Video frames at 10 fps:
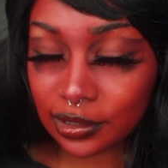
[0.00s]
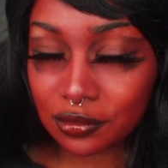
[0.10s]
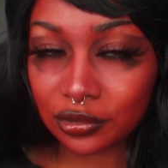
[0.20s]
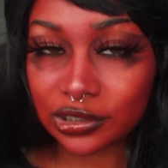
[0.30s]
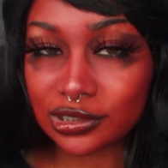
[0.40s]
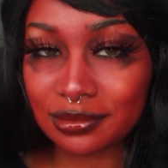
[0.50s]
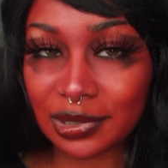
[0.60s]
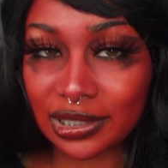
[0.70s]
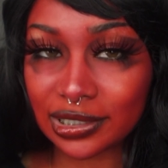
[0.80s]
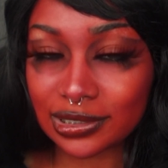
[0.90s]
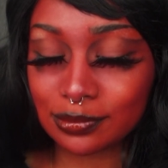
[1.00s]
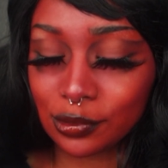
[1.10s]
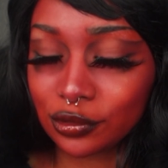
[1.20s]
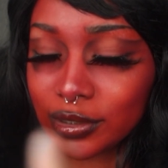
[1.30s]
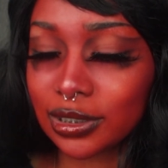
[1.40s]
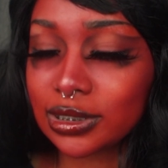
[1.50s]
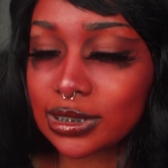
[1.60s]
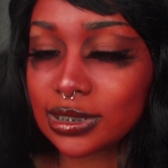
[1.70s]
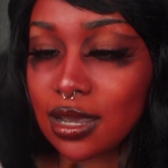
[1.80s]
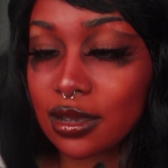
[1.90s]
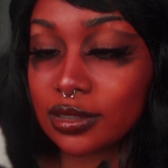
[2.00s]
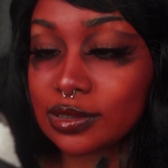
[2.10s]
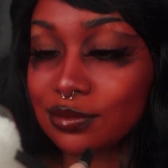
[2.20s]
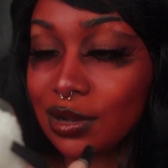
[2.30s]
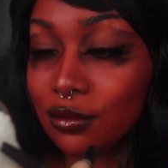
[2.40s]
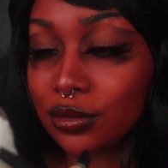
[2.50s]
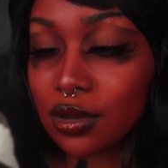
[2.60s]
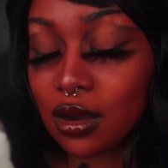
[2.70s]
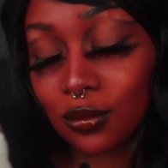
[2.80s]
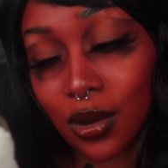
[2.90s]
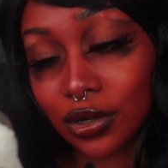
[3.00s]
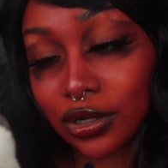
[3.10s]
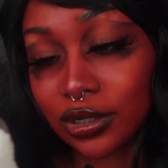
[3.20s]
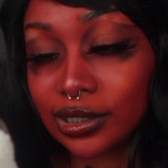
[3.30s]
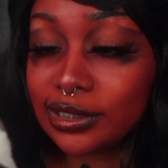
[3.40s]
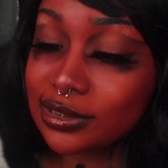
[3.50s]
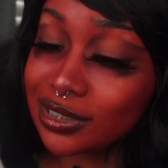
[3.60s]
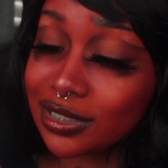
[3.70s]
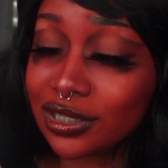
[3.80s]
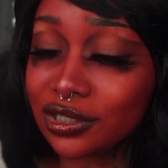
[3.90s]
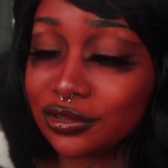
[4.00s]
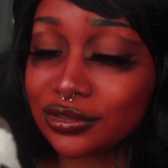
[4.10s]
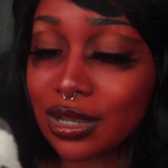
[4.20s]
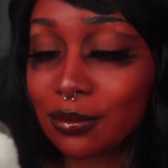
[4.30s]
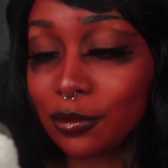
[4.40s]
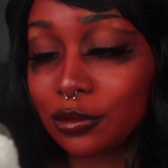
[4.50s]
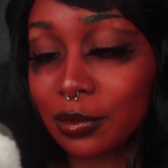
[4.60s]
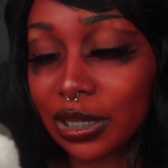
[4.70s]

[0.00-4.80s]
order to make this mold, it says melt with hot water, easy to use, mold by